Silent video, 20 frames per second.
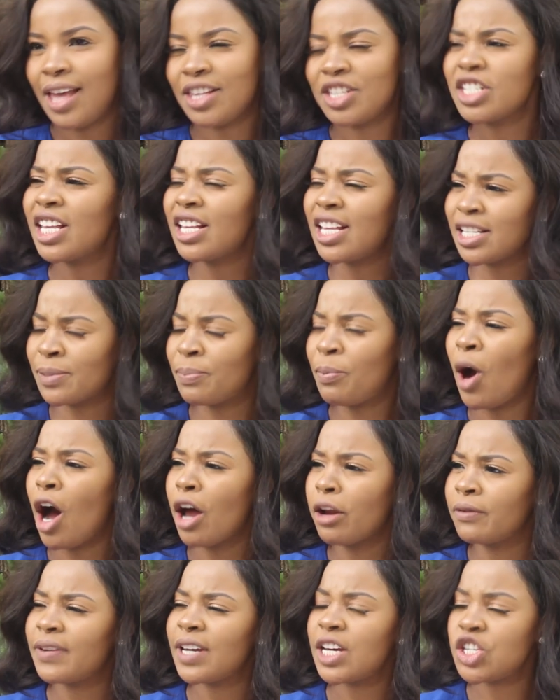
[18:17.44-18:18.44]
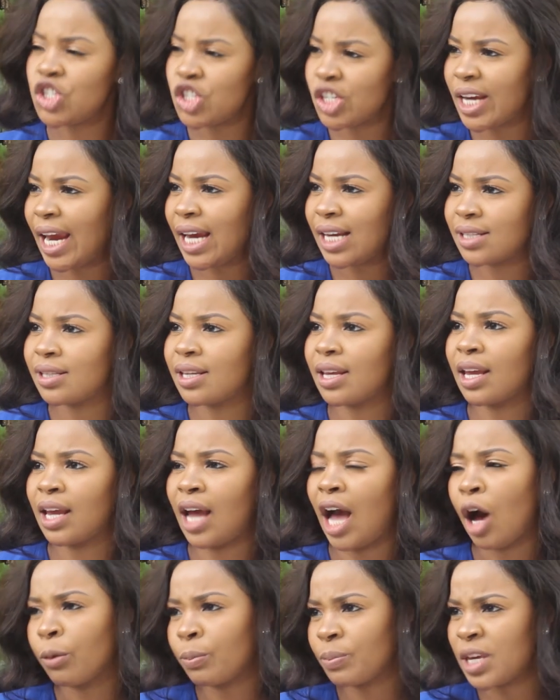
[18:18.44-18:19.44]
just as part of
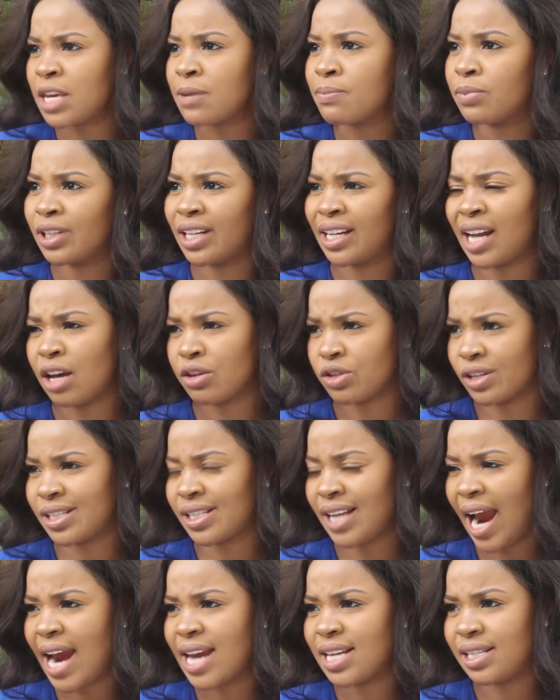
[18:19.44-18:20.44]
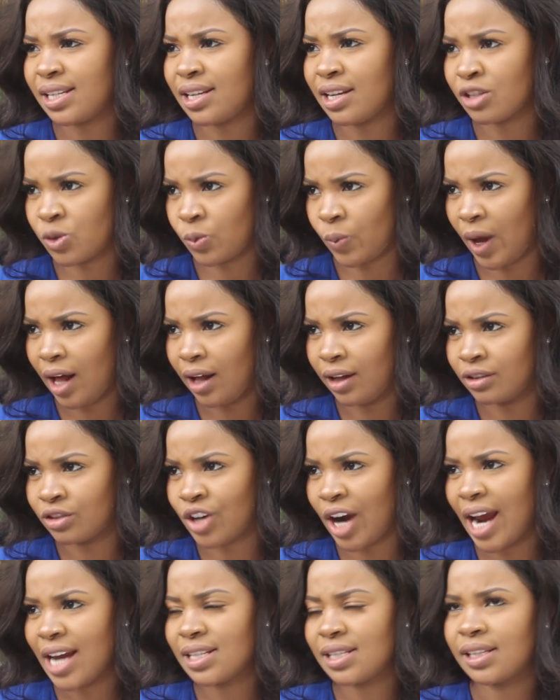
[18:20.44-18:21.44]
educating our people and our society as well,
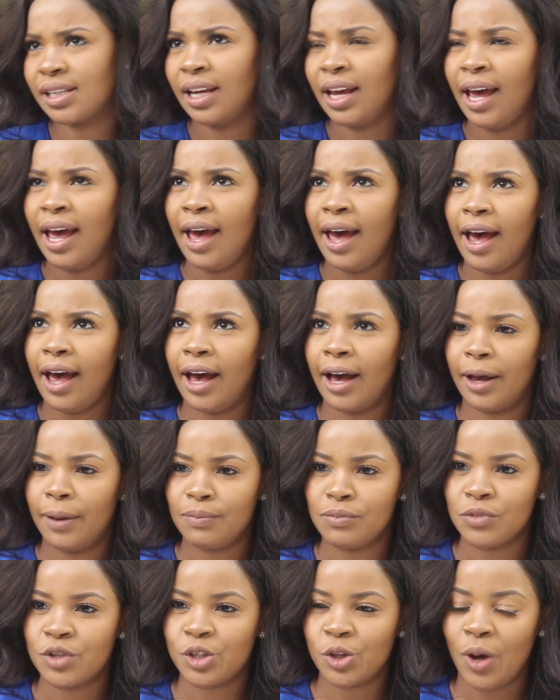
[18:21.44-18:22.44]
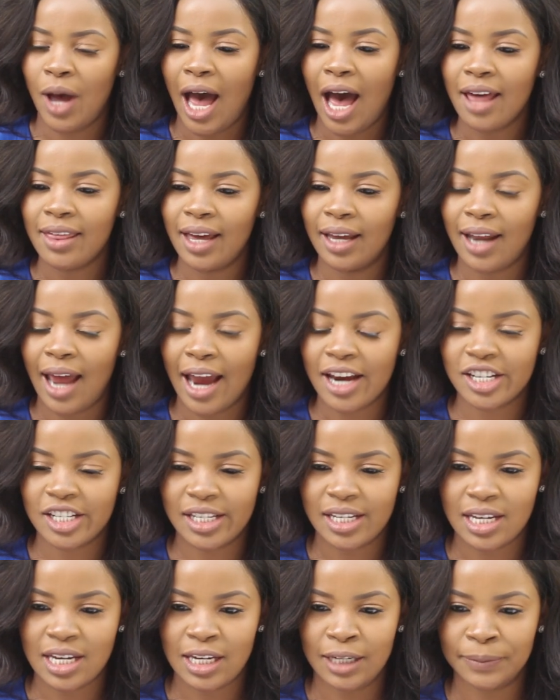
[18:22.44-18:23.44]
right? Um, so, how that
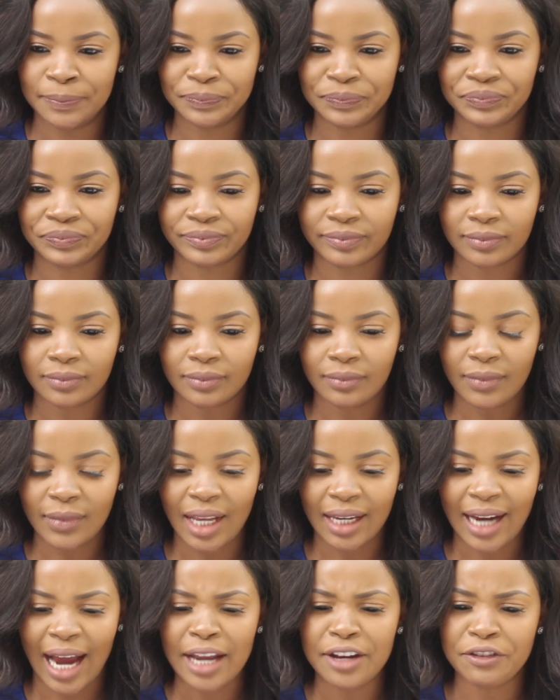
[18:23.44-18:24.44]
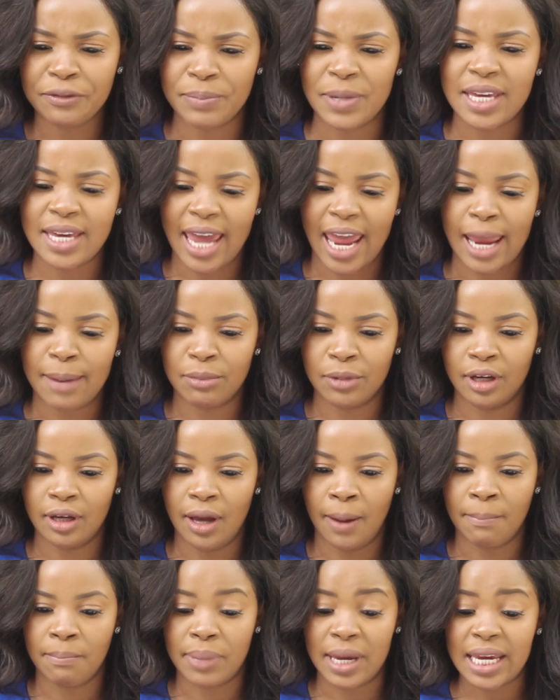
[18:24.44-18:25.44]
actually kind of became a,
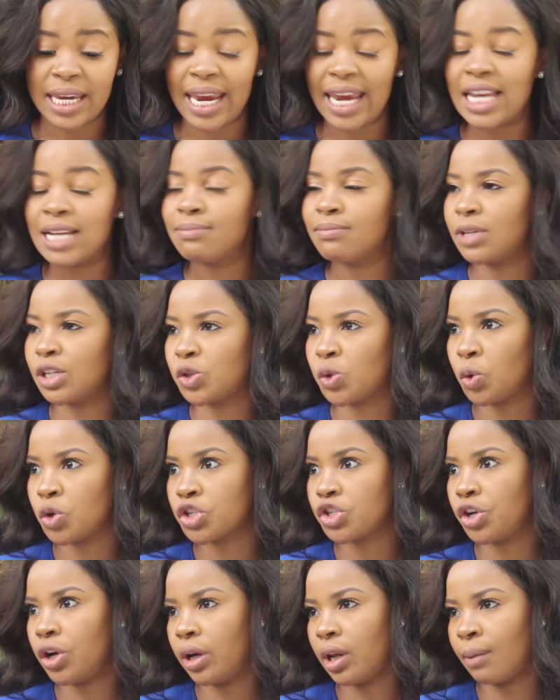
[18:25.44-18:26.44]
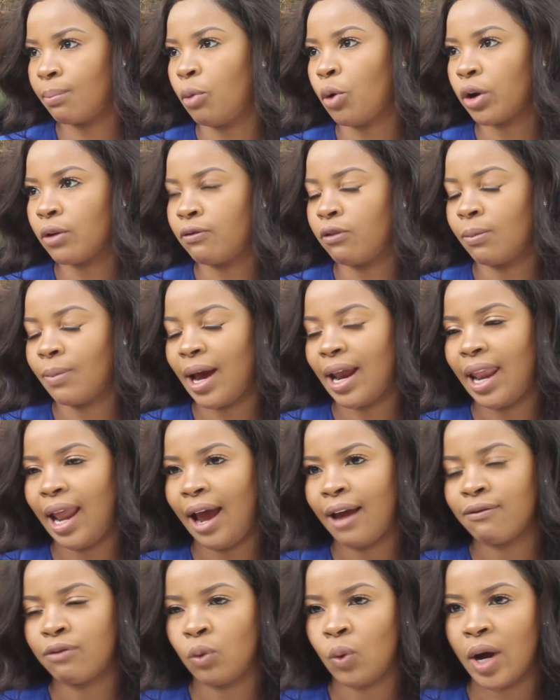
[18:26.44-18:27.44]
a big element or a turning point for my
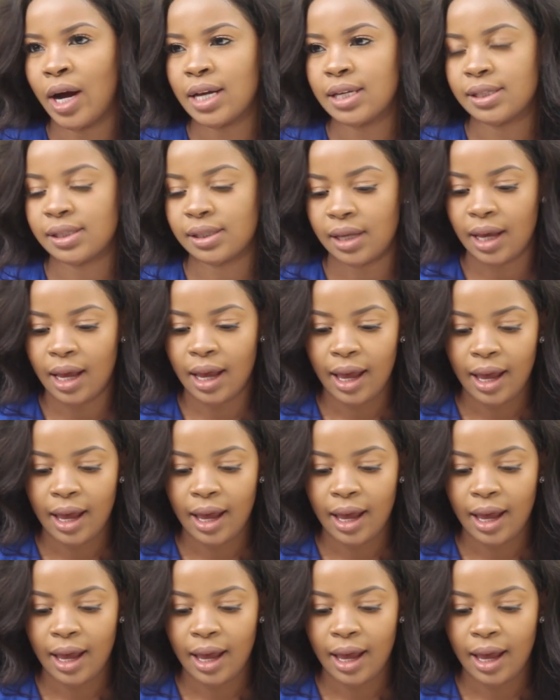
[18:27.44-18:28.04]
life was